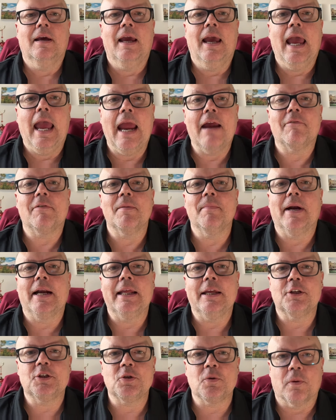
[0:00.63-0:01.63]
Hey
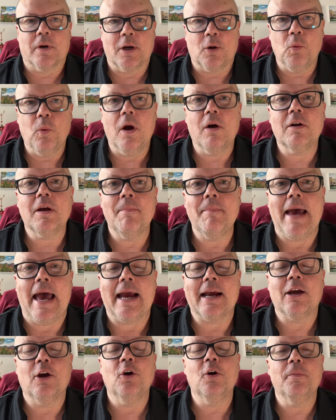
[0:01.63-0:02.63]
everybody, it's Joric. Welcome
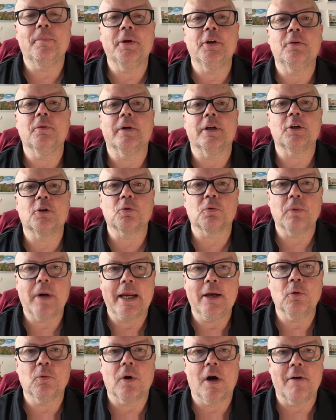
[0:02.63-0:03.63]
back. I hope you're doing
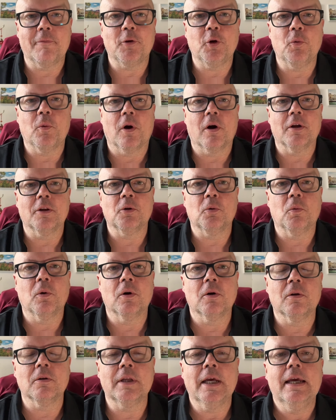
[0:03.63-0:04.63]
great wherever you are in the
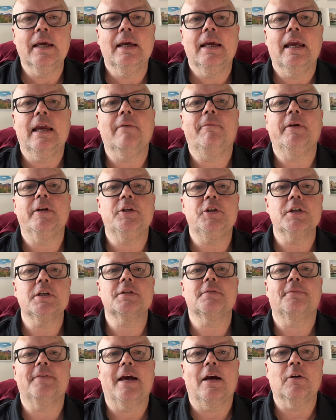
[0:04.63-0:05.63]
world. If you
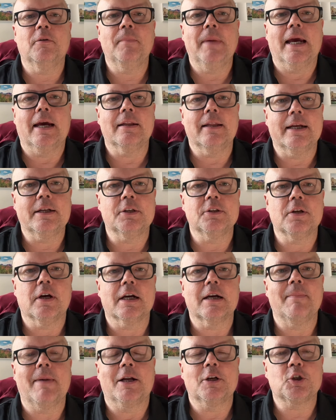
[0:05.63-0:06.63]
just found me, I like to
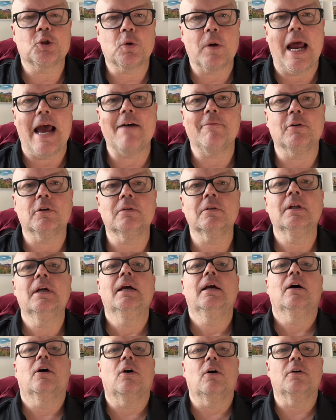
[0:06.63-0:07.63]
talk about travel.
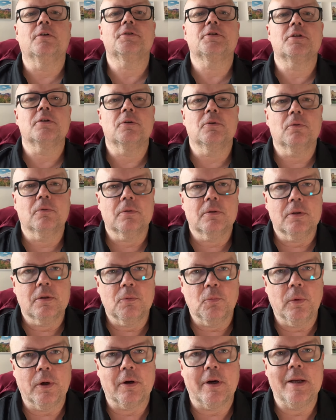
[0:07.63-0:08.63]
Also,
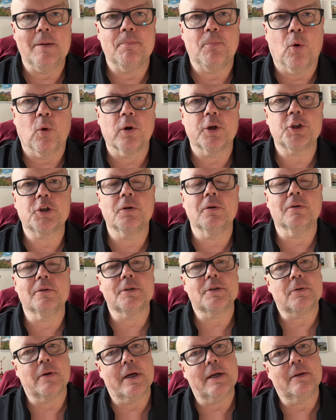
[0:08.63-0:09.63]
we're in Portugal,
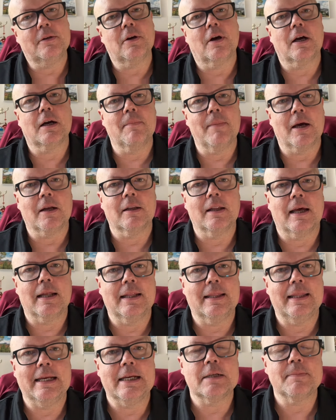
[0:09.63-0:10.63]
so I talk about a lot
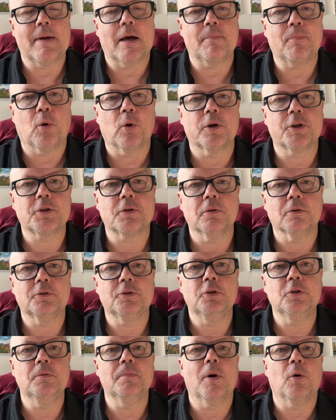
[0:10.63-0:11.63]
of things about Portugal
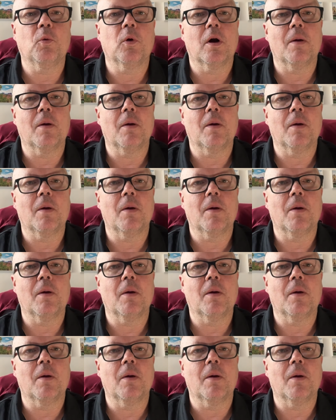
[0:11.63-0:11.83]
too, but we're